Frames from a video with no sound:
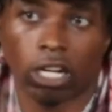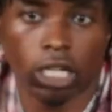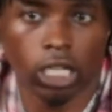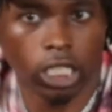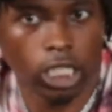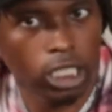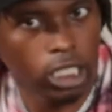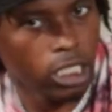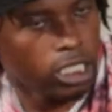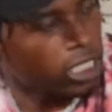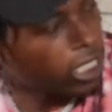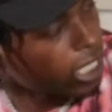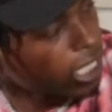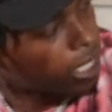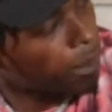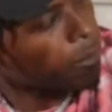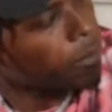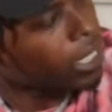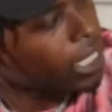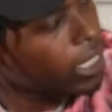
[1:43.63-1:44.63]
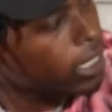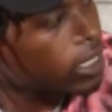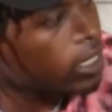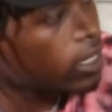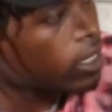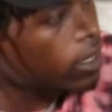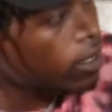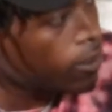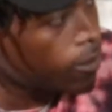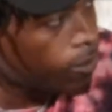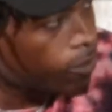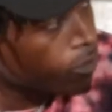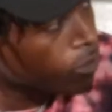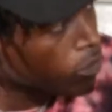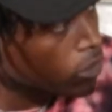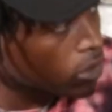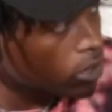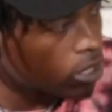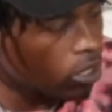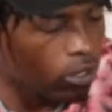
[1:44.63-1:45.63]
hung in the same places.
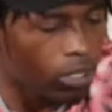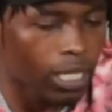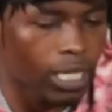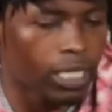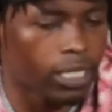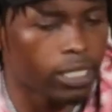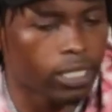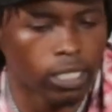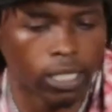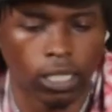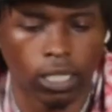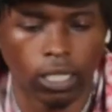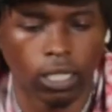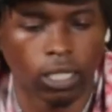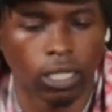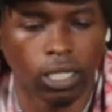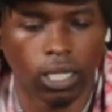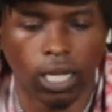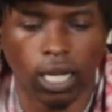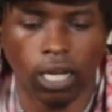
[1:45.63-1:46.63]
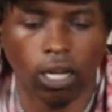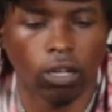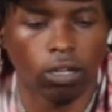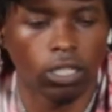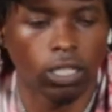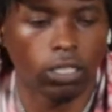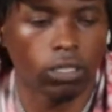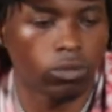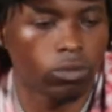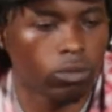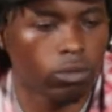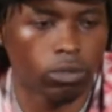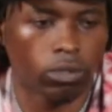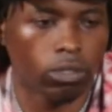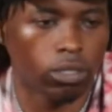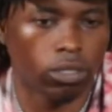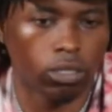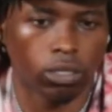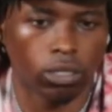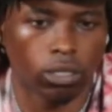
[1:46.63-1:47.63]
So like, all of us
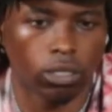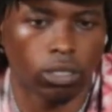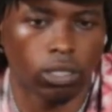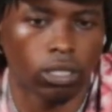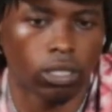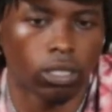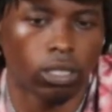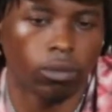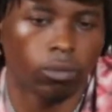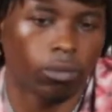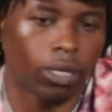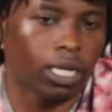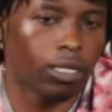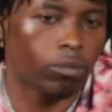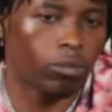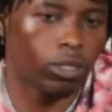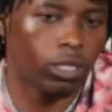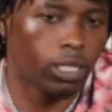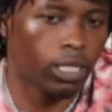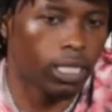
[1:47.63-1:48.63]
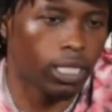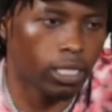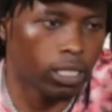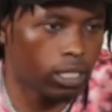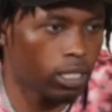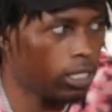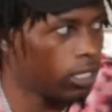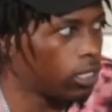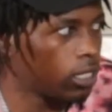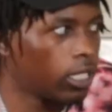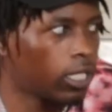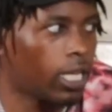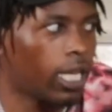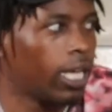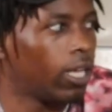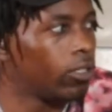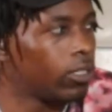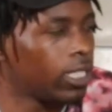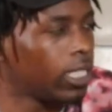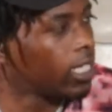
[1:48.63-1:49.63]
might be at each other's
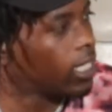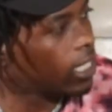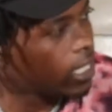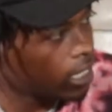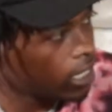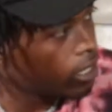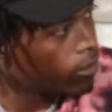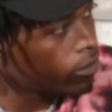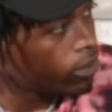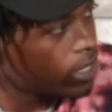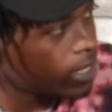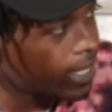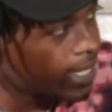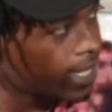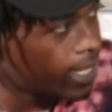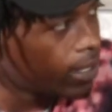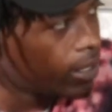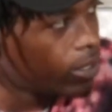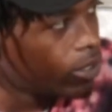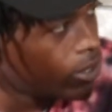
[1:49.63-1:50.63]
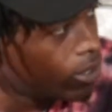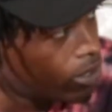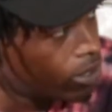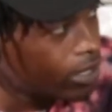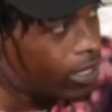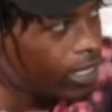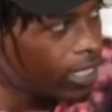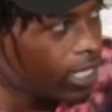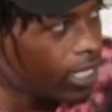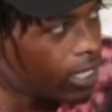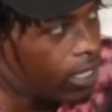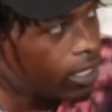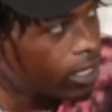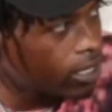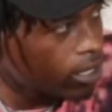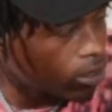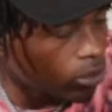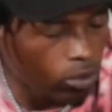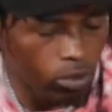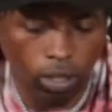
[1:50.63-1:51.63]
house at any given time, you know what I'm saying?
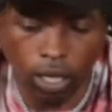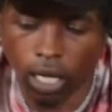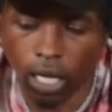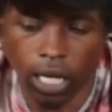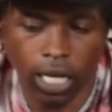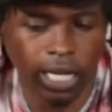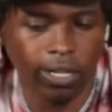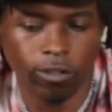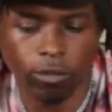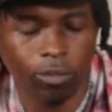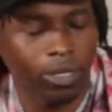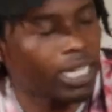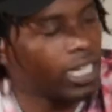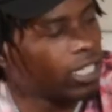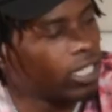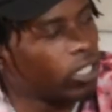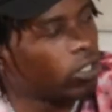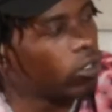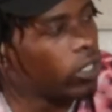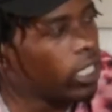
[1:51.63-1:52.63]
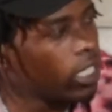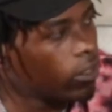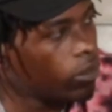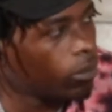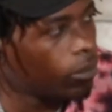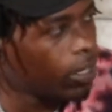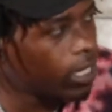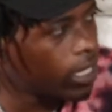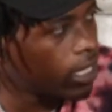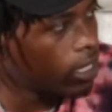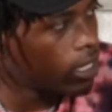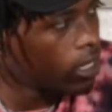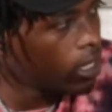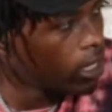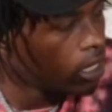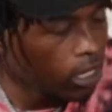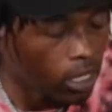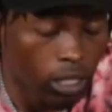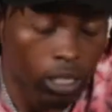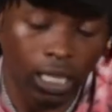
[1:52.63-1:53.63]
So everybody know everybody.
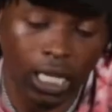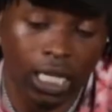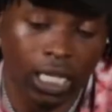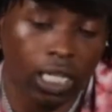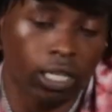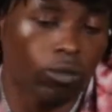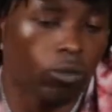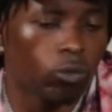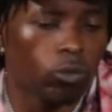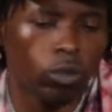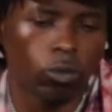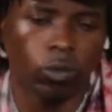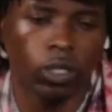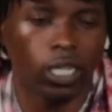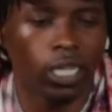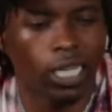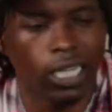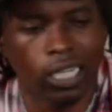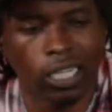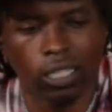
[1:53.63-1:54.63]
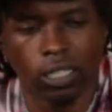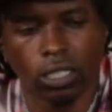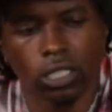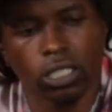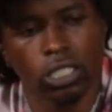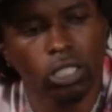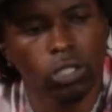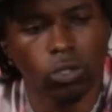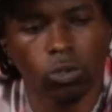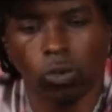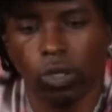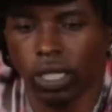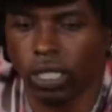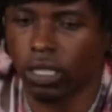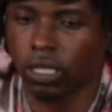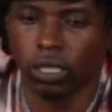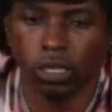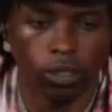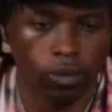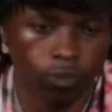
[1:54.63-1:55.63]
Right. Like even when we had a little
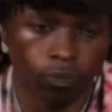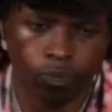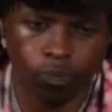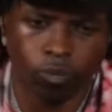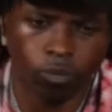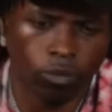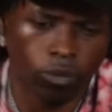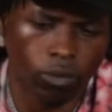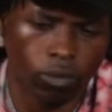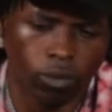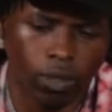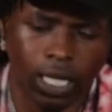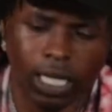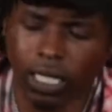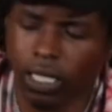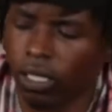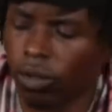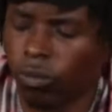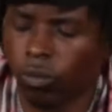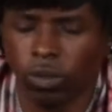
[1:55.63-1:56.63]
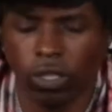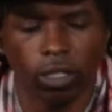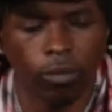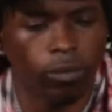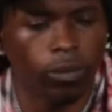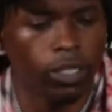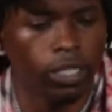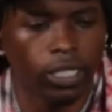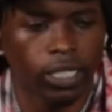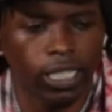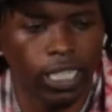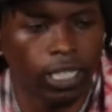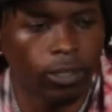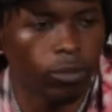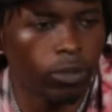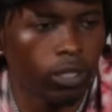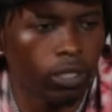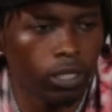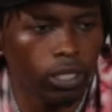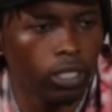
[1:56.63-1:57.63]
situation, like coming up in the
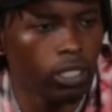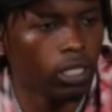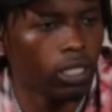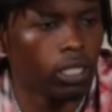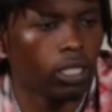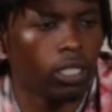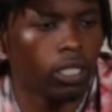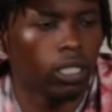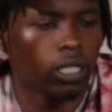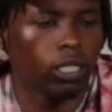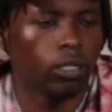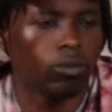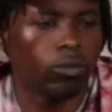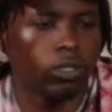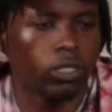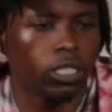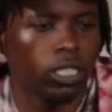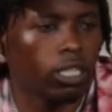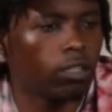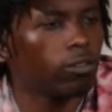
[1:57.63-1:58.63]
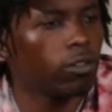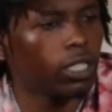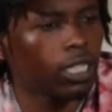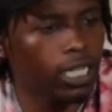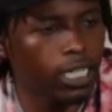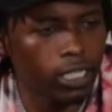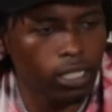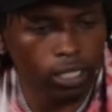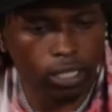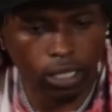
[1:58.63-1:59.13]
neighborhood, it was never like